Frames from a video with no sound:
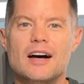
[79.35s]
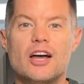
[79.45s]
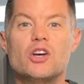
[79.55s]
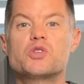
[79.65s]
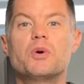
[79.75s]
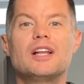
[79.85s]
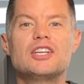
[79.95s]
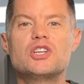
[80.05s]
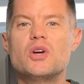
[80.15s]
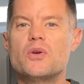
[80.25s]
I also want to
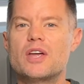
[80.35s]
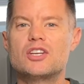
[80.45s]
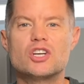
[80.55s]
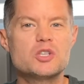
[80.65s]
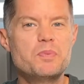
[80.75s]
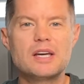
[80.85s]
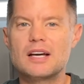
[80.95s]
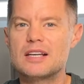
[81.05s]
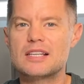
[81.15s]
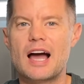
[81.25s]
let you know that just
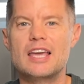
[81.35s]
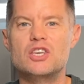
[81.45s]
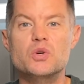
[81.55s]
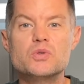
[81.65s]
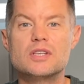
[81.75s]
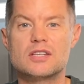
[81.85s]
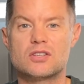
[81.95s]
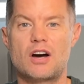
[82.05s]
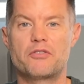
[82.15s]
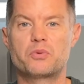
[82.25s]
because I use this
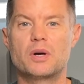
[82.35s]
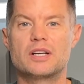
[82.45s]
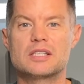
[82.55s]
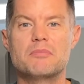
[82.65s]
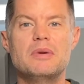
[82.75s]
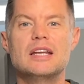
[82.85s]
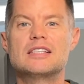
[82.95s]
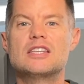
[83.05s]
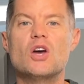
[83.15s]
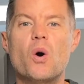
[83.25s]
software doesn't mean
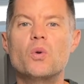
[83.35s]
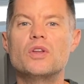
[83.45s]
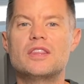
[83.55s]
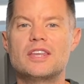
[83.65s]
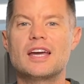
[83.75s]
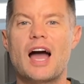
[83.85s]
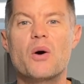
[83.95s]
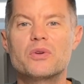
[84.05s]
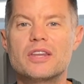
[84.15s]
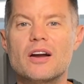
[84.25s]
it's the only thing
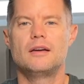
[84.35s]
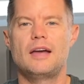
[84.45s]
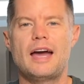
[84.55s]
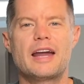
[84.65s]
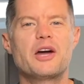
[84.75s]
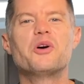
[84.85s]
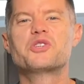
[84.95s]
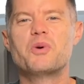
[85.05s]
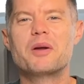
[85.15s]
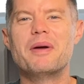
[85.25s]
out there. And I
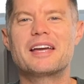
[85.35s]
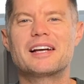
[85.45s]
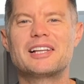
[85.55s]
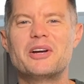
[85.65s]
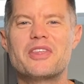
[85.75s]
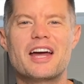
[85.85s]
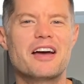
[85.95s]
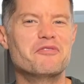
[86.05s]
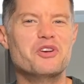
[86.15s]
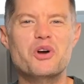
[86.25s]
also want to make it clear that I
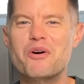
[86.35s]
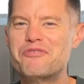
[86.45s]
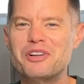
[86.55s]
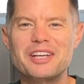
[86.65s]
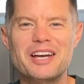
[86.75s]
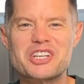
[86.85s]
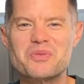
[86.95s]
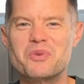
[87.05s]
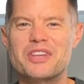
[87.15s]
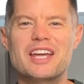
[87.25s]
have no
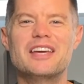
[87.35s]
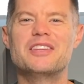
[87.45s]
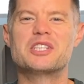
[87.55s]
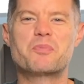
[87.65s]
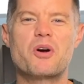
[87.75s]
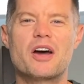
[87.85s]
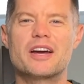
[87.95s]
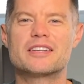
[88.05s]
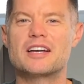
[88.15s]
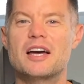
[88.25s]
affiliation with any of these
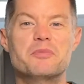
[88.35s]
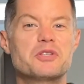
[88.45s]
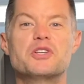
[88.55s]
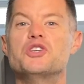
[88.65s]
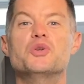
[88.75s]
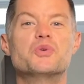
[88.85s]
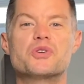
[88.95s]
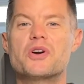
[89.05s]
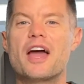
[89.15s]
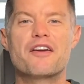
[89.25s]
products. I am just a
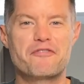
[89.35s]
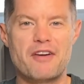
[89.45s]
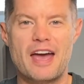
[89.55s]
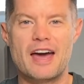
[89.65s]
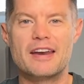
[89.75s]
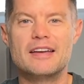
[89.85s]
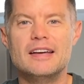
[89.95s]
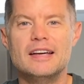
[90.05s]
user and a fan.